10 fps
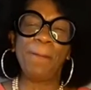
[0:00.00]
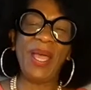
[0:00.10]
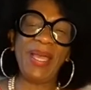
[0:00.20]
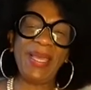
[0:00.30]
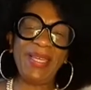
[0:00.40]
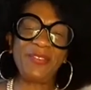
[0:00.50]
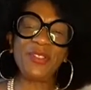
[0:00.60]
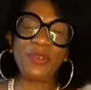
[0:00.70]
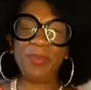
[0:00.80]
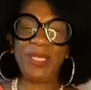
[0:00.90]
a
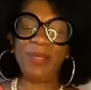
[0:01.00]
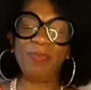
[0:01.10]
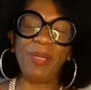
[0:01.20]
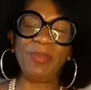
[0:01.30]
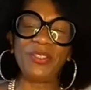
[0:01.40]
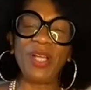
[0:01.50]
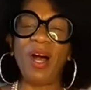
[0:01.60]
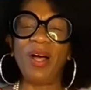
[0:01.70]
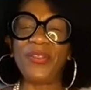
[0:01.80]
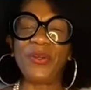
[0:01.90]
soon-to-be published
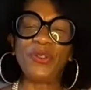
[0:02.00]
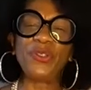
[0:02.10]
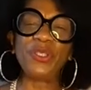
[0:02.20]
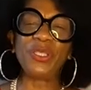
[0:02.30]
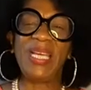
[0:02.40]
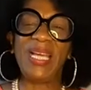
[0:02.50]
author should